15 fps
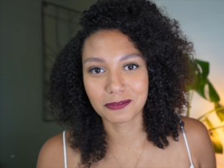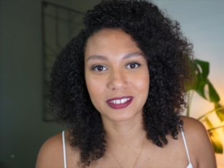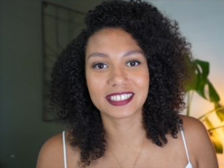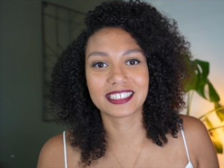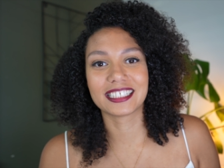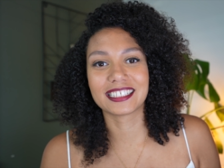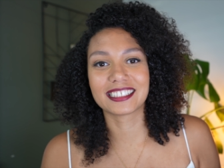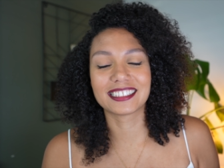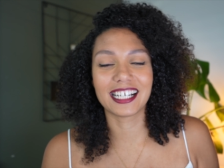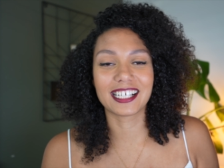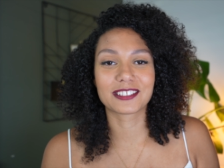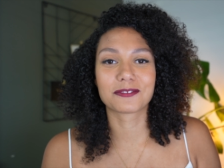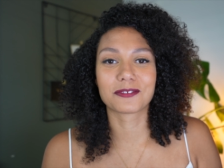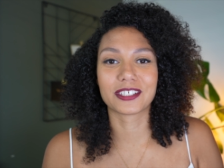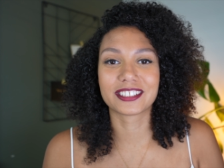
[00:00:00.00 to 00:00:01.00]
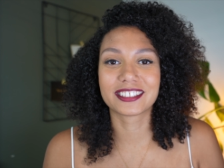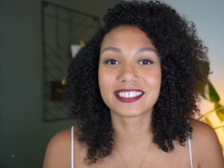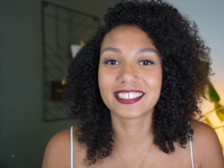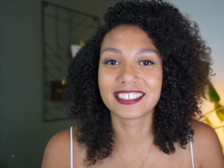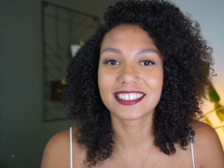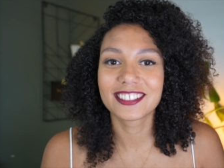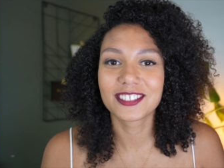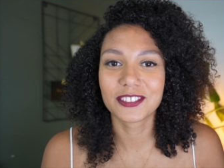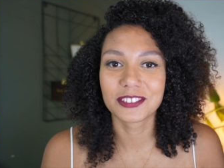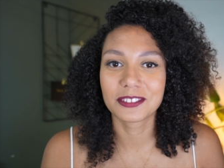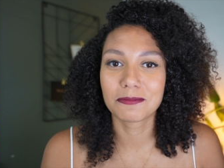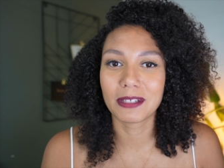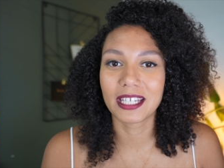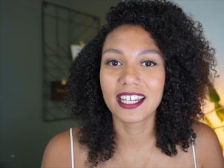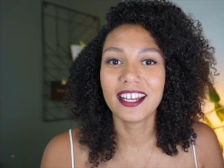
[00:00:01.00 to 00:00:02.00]
was the exact words that they
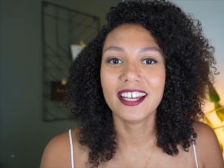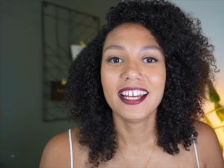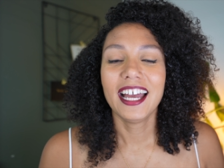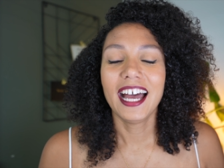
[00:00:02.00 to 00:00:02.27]
told me.